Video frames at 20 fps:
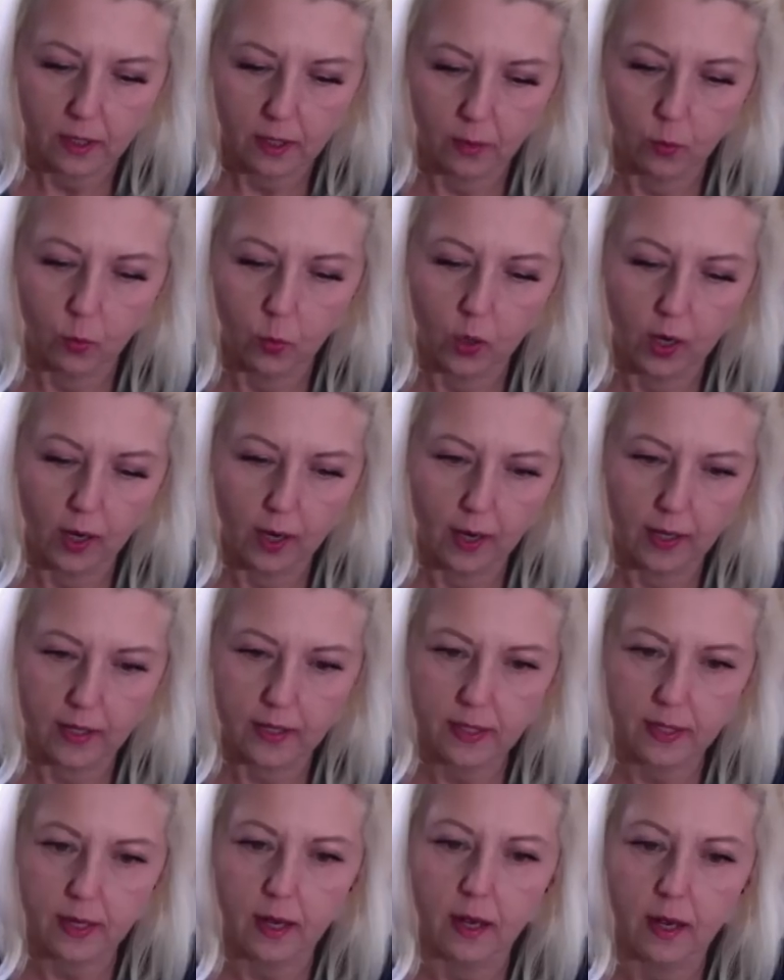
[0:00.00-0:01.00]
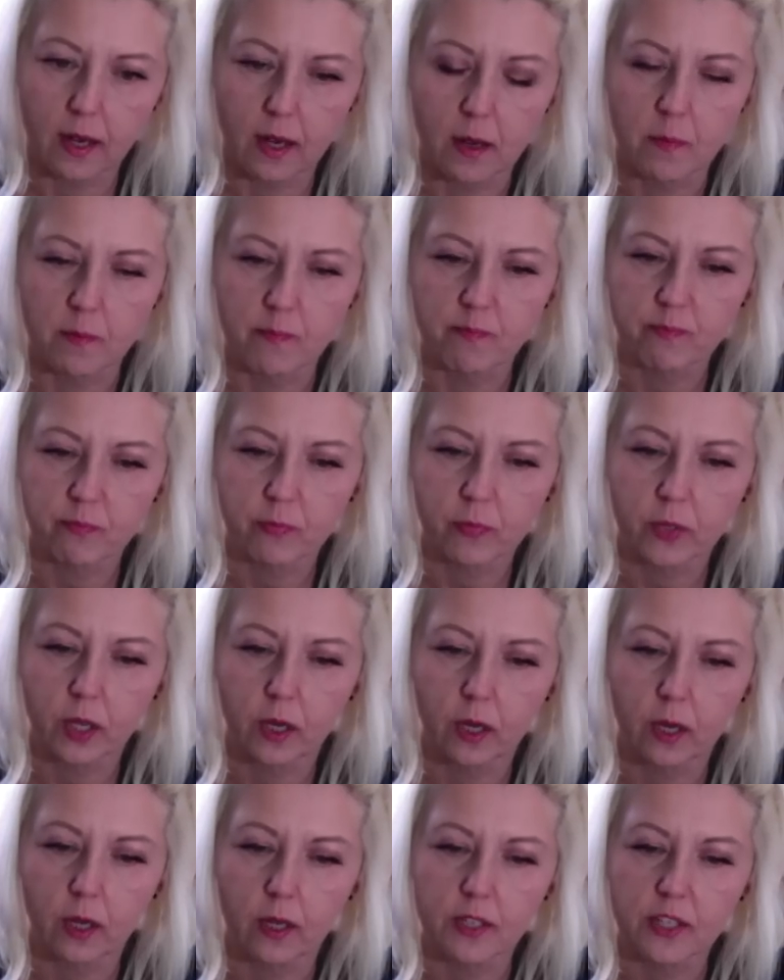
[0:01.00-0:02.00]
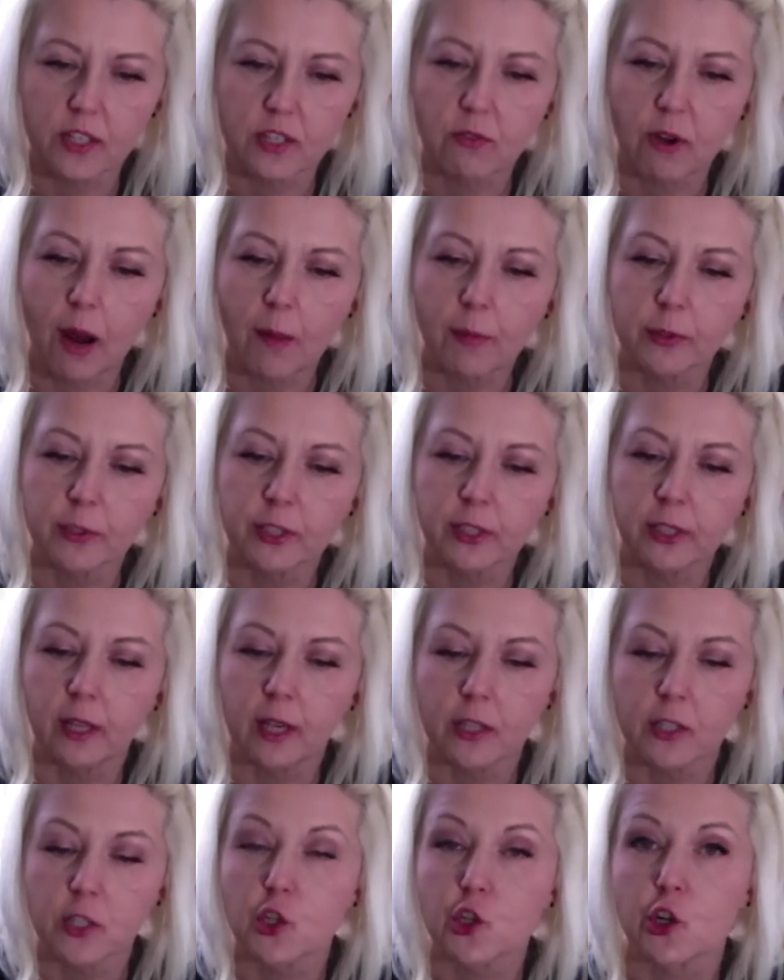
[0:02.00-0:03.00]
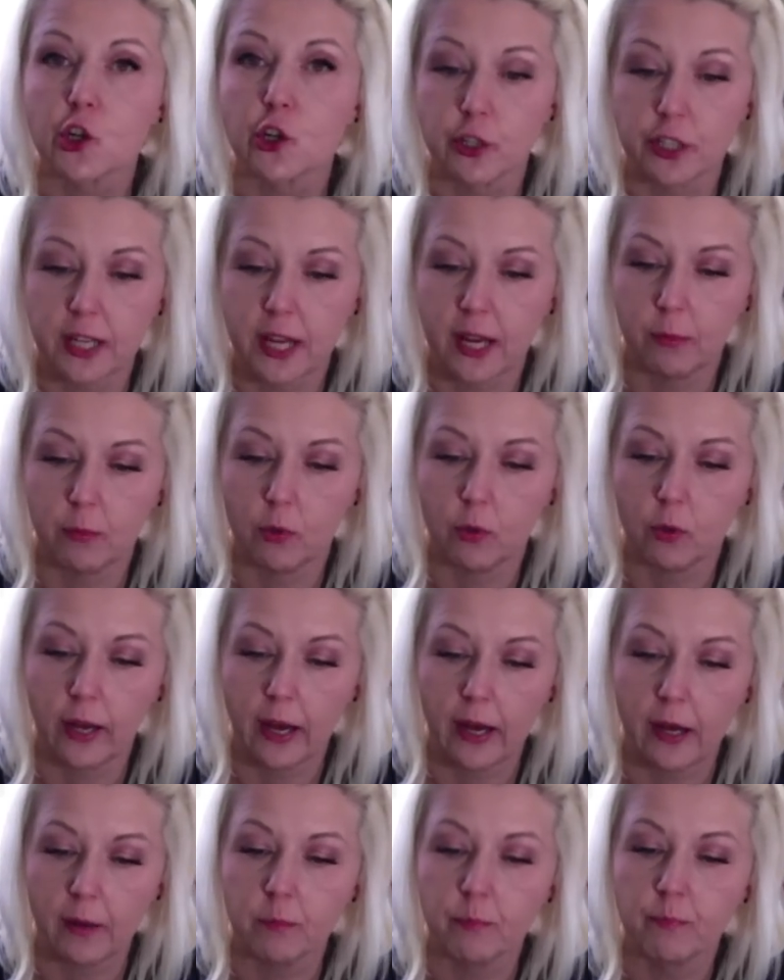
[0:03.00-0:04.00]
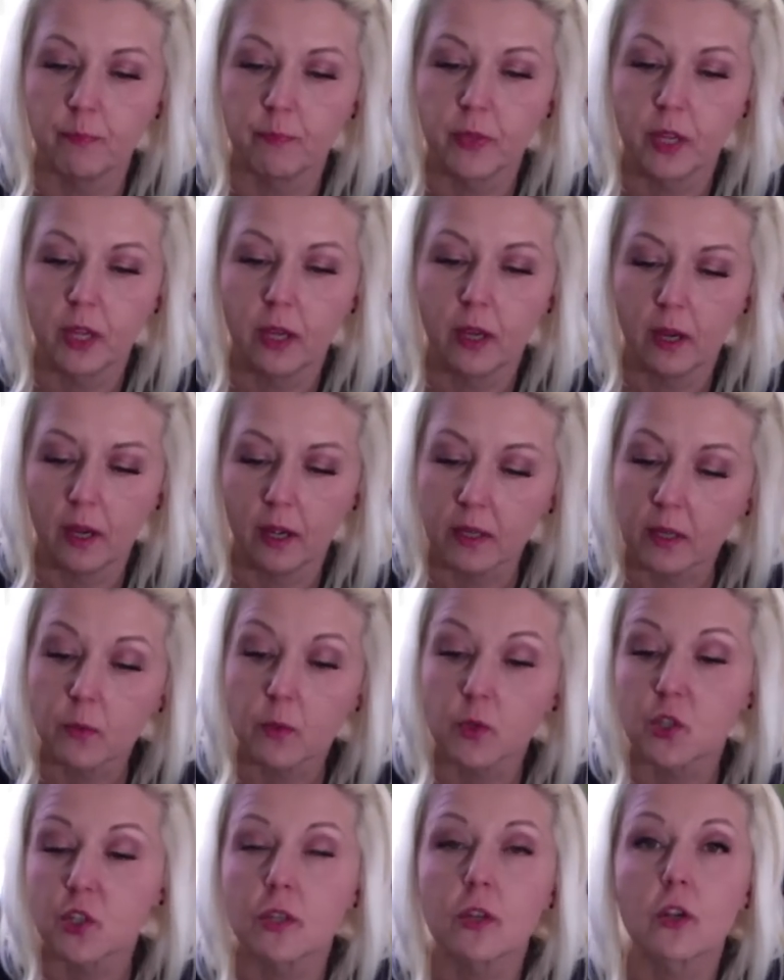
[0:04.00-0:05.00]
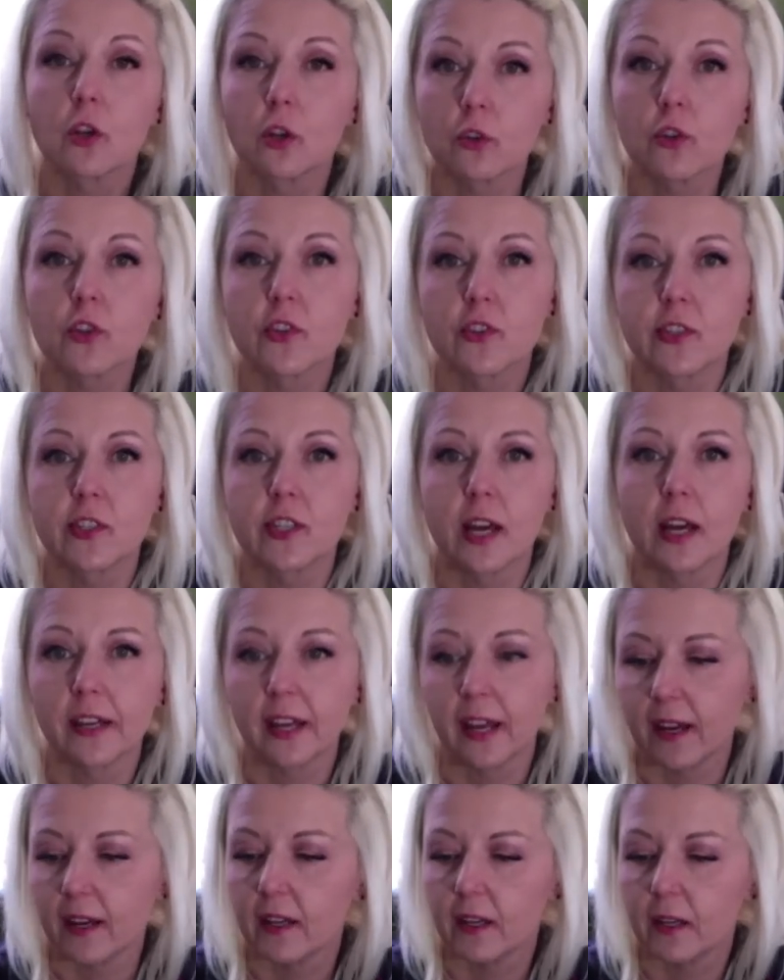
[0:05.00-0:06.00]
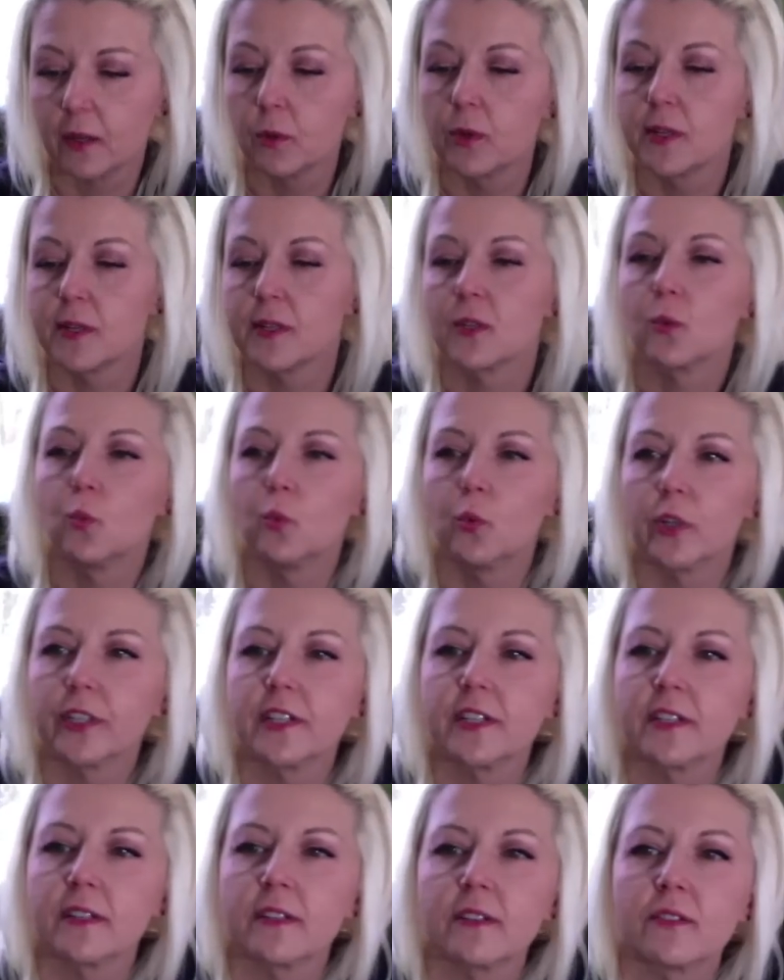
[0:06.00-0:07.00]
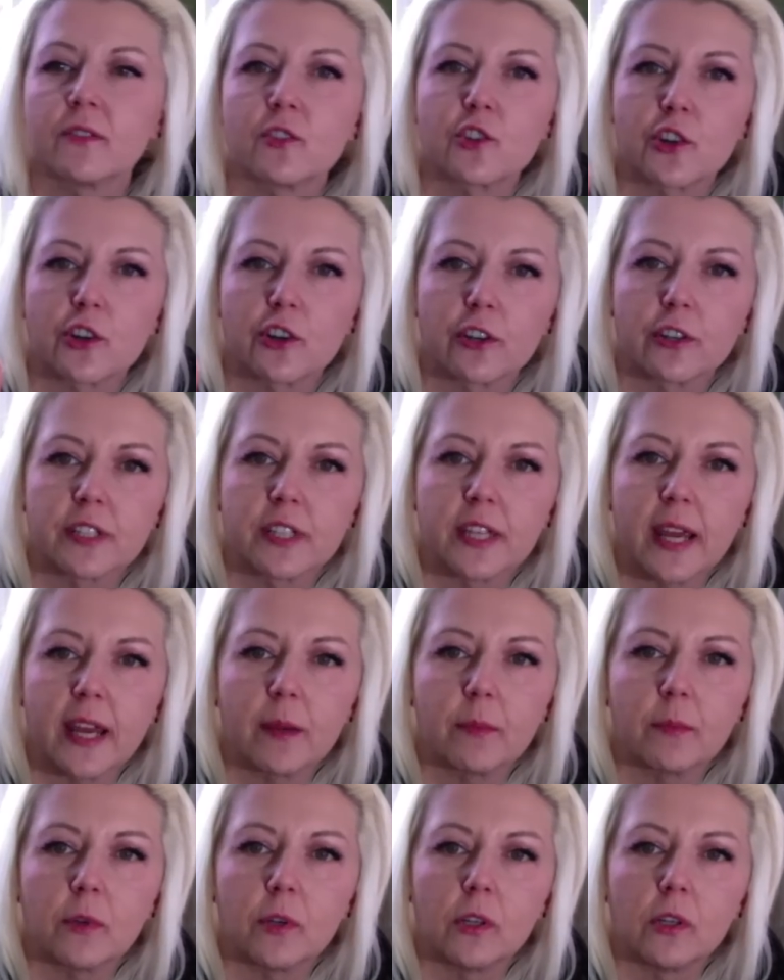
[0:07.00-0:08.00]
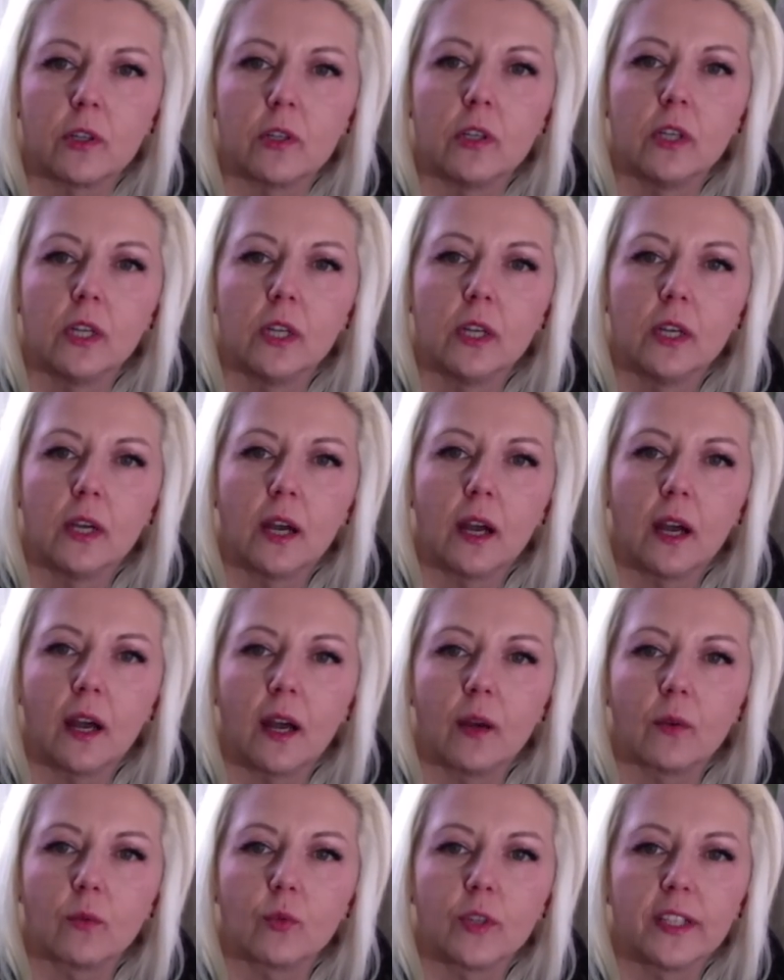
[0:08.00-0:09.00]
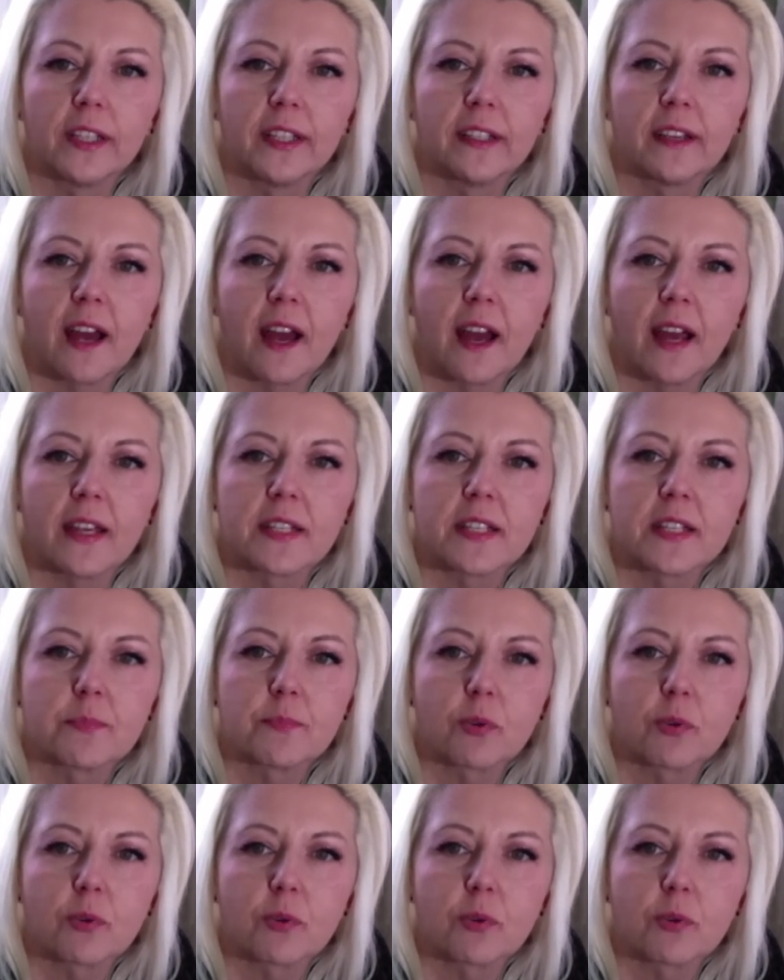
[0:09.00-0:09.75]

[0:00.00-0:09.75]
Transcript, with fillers: was a Scrabble Deluxe turntable game, and it was stunning. It was wooden turntable, really nice.